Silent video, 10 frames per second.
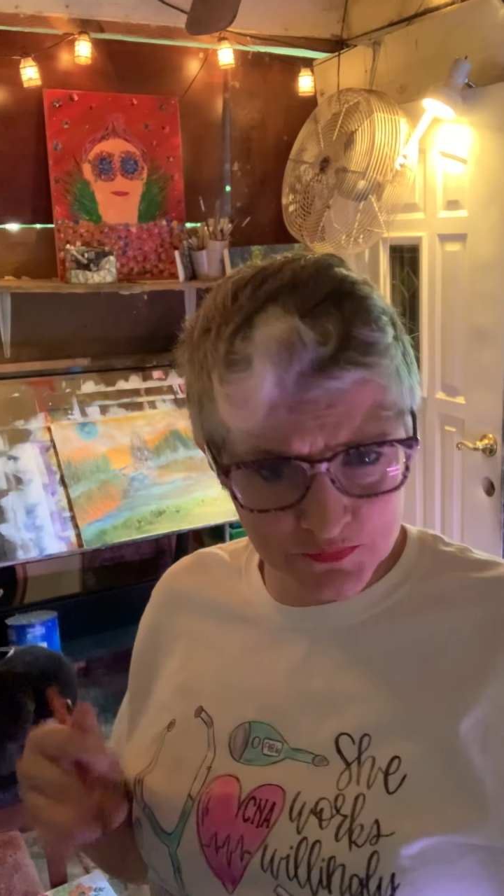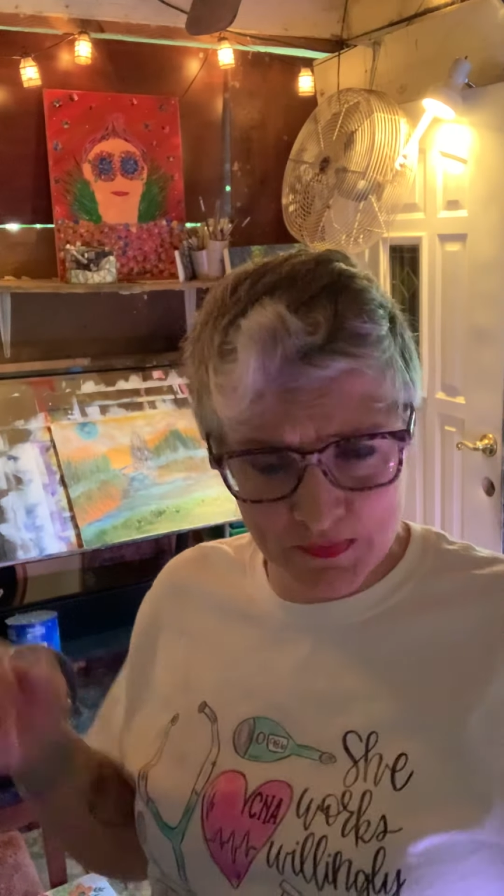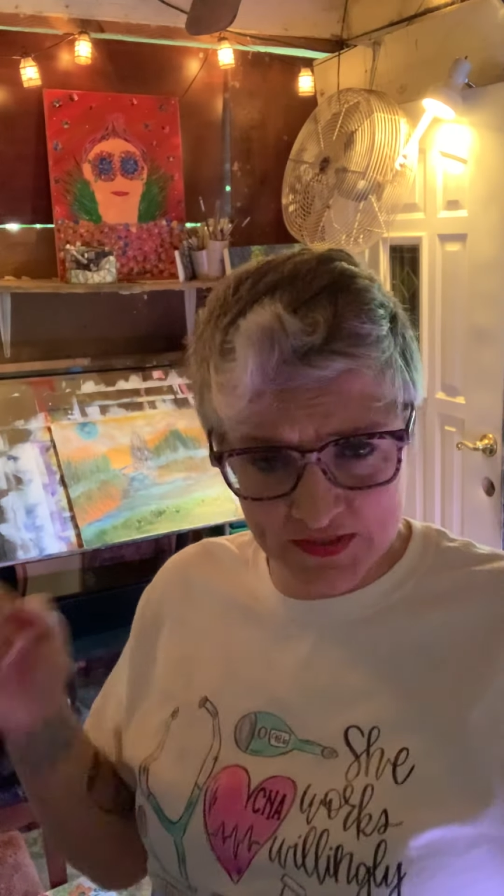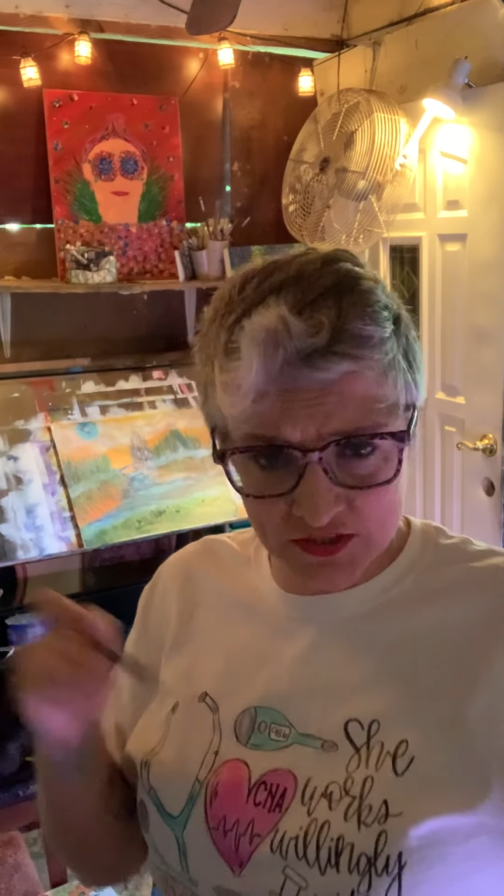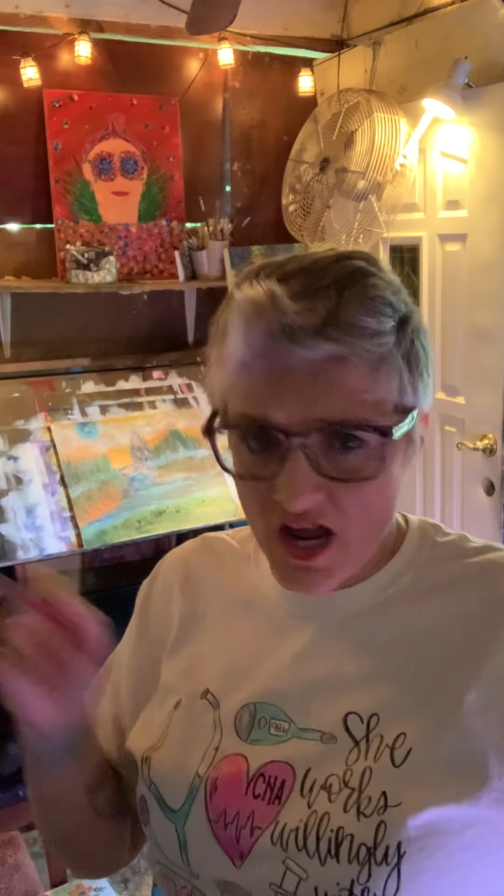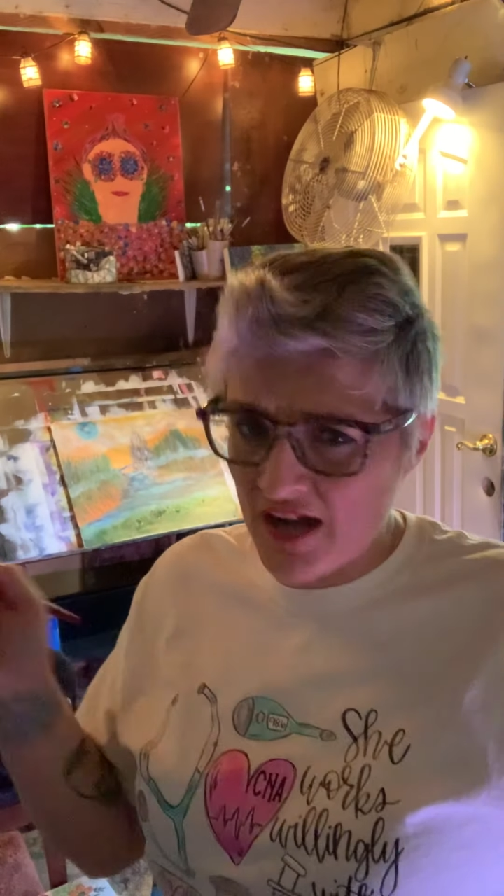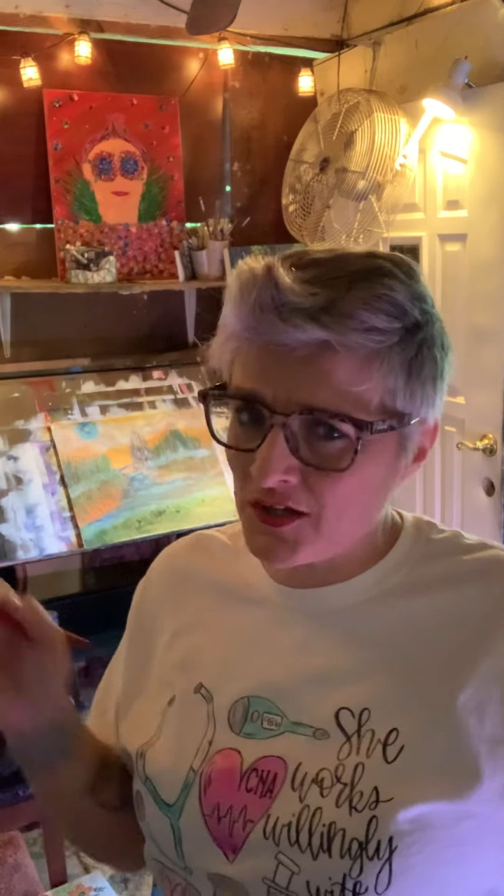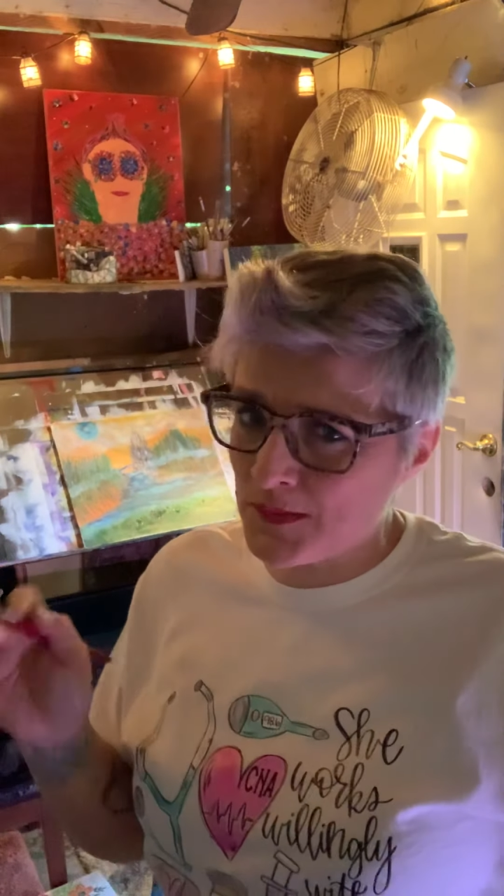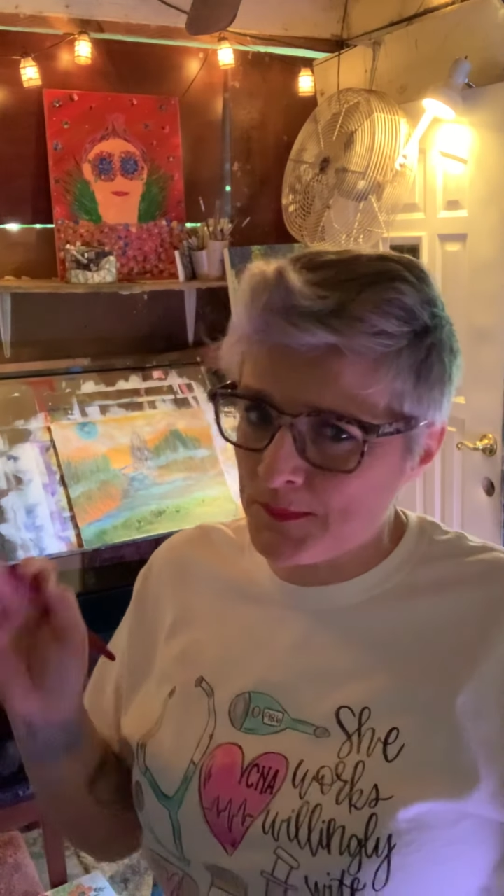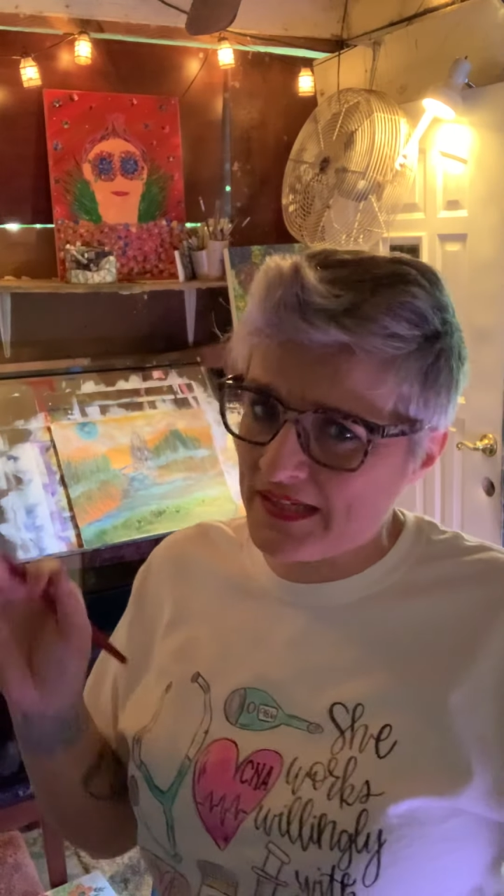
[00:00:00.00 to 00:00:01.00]
But they're not going
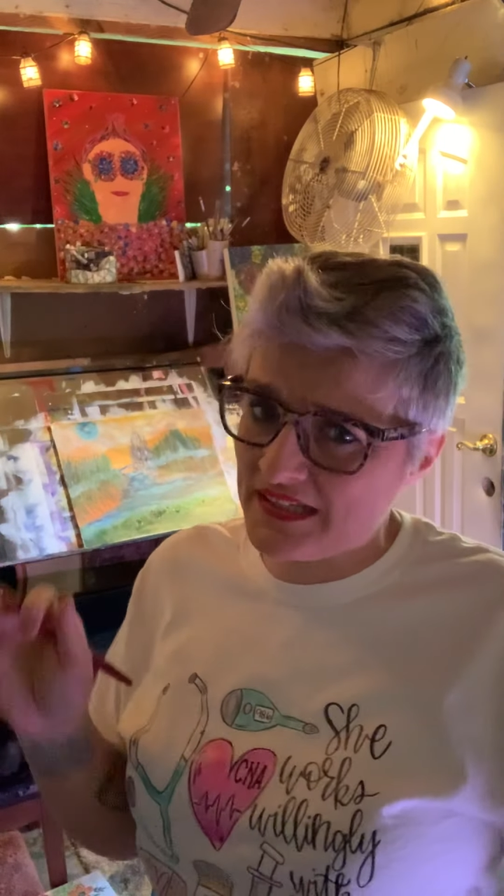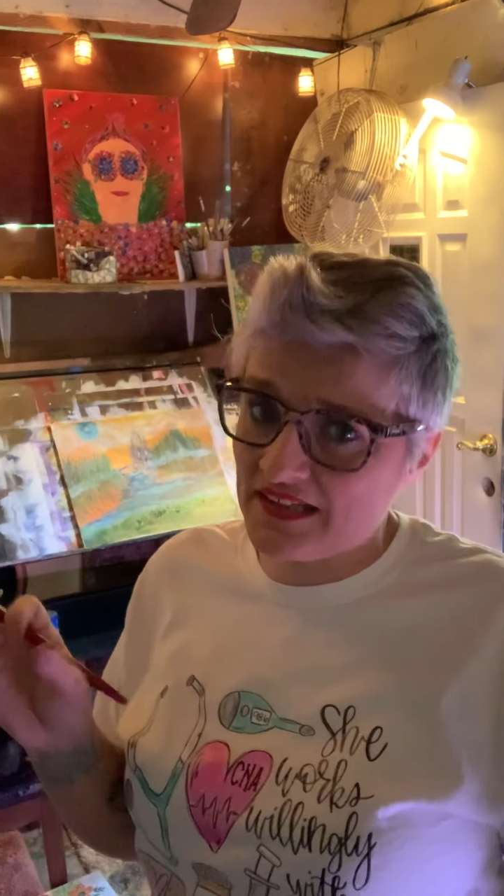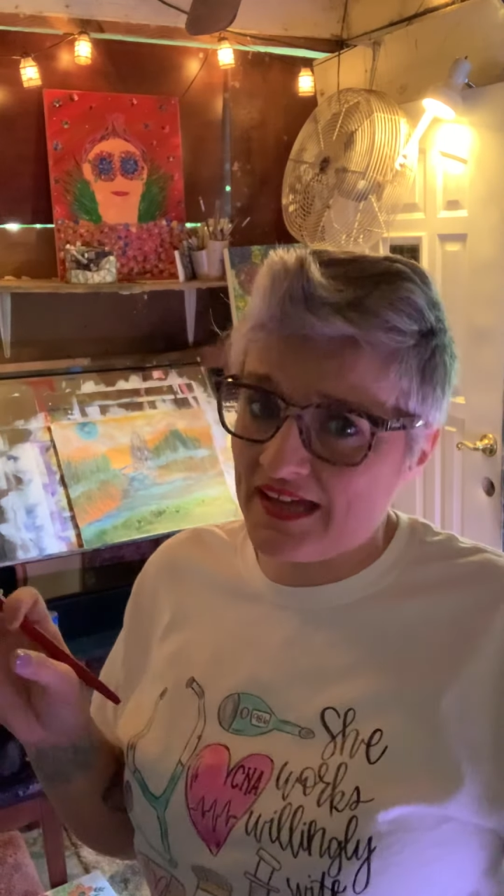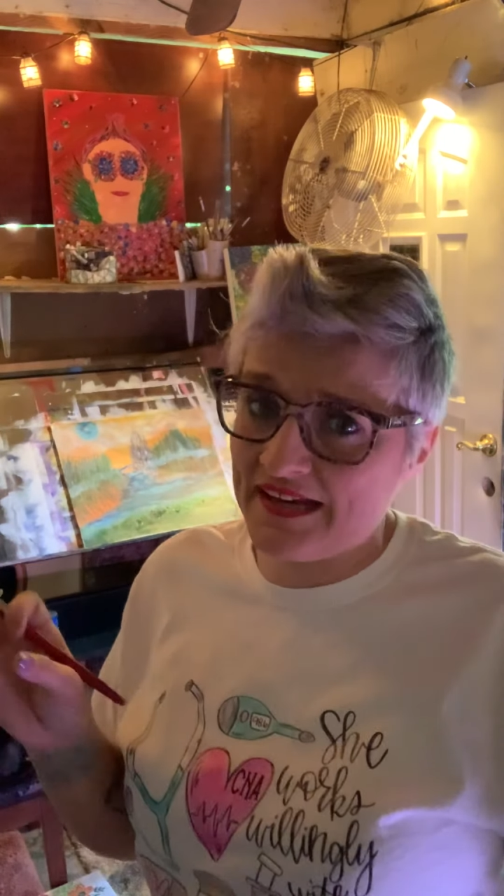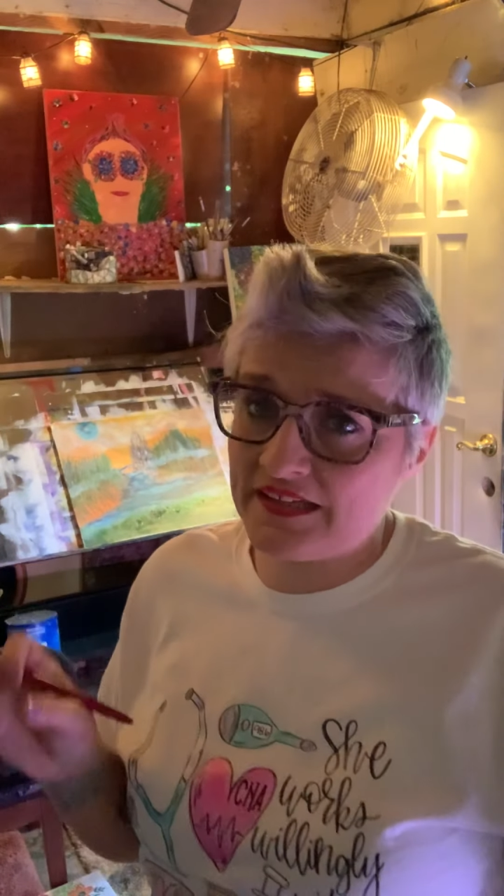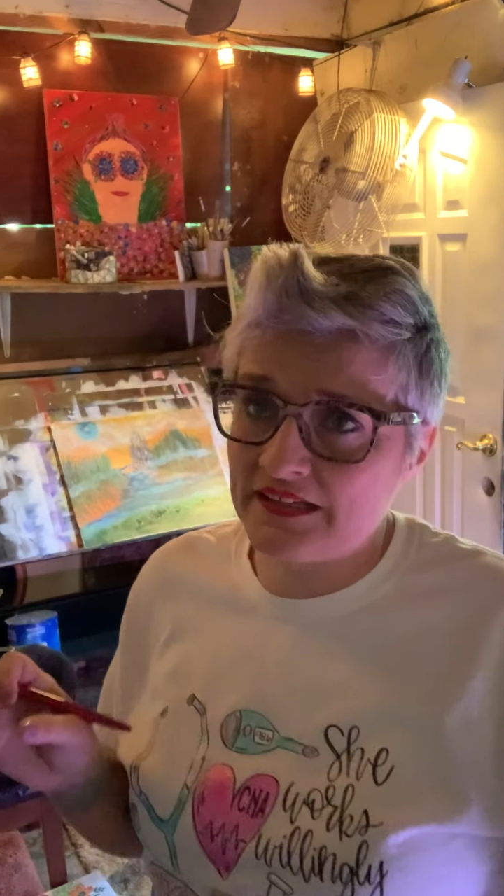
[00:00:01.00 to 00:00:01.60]
to be like